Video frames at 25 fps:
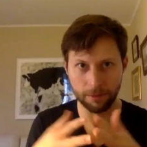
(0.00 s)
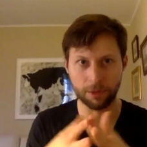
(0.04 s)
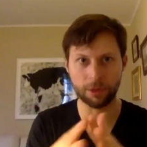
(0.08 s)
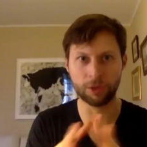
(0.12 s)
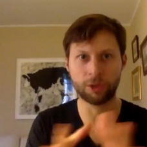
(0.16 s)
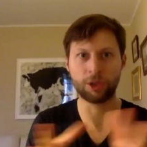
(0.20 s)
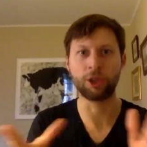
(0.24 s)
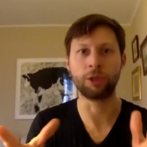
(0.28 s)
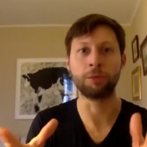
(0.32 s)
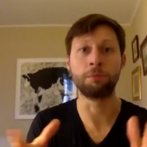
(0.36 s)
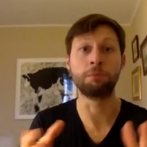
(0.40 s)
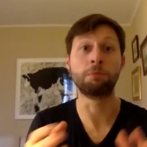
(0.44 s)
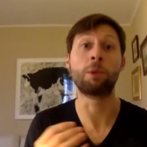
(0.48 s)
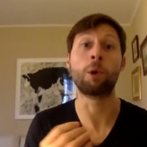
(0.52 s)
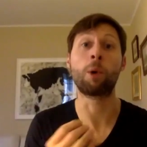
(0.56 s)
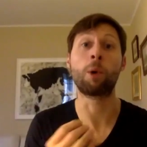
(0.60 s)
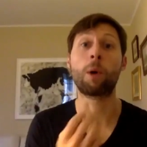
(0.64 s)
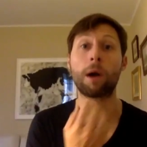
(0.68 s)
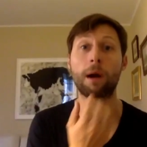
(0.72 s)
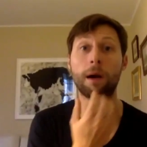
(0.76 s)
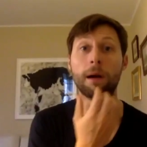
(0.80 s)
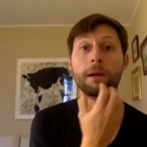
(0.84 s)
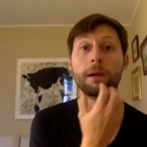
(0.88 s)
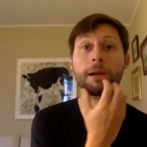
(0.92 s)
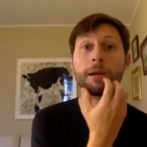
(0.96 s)
do
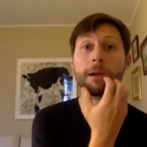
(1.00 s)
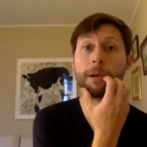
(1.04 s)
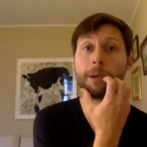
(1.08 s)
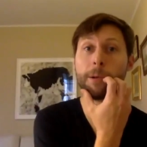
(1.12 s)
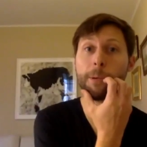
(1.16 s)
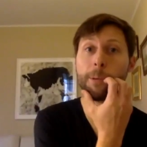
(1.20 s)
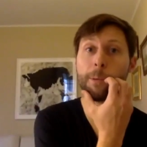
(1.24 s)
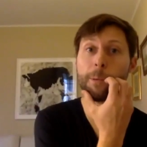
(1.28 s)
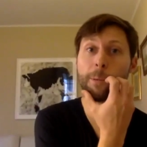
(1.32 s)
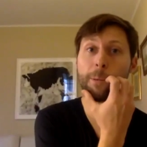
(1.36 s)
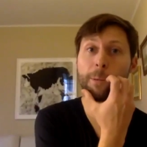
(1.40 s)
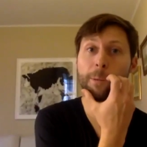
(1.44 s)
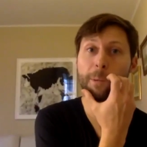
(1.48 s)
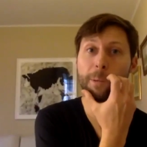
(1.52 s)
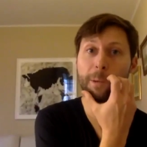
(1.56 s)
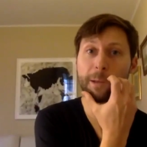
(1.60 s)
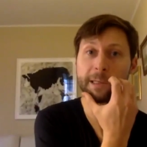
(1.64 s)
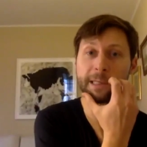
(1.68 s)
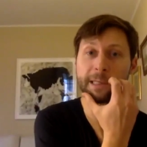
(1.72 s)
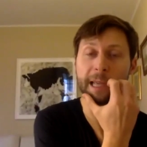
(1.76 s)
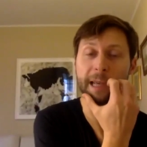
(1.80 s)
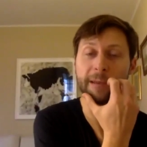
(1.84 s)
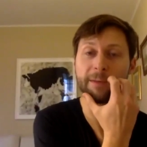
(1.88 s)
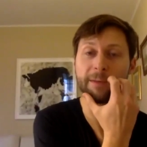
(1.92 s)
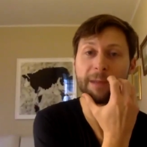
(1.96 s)
more
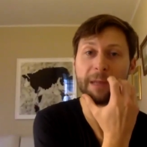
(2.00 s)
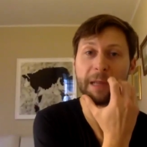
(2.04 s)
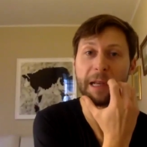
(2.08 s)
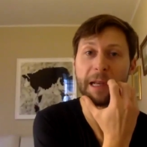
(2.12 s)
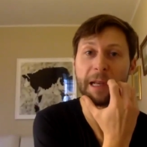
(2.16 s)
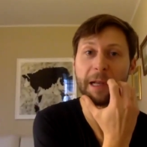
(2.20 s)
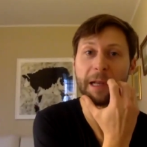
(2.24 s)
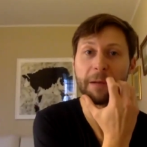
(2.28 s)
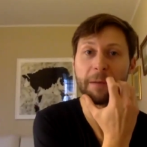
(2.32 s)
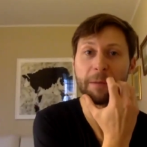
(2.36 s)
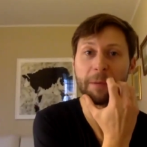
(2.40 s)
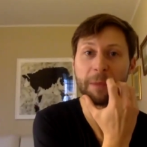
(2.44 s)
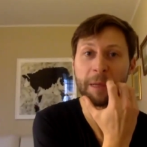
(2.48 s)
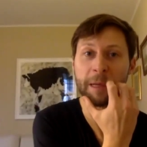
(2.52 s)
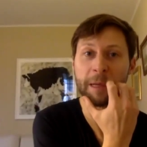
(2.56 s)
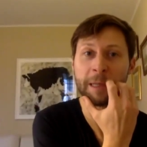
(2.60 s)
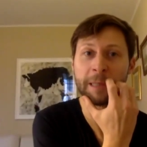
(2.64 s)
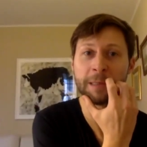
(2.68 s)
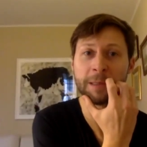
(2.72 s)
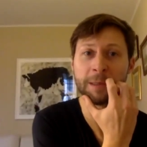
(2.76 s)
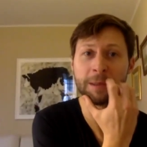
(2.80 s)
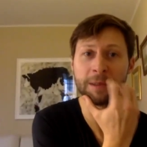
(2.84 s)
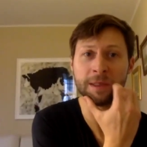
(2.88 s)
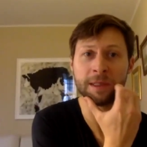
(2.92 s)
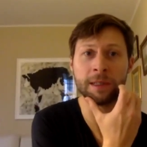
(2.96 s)
safety
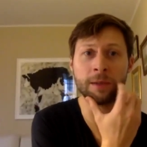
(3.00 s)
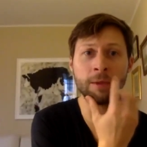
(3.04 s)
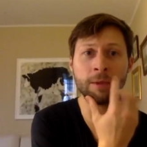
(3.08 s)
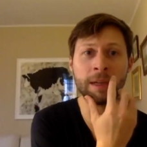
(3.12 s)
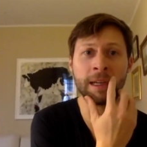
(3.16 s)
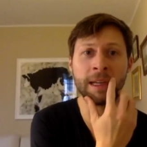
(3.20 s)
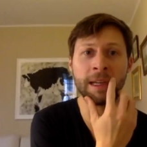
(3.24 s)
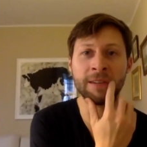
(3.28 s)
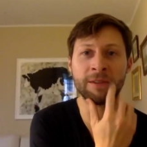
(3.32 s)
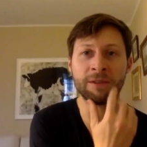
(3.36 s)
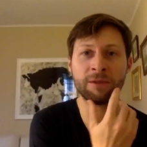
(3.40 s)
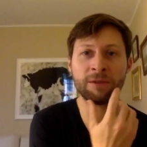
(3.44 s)
because the, we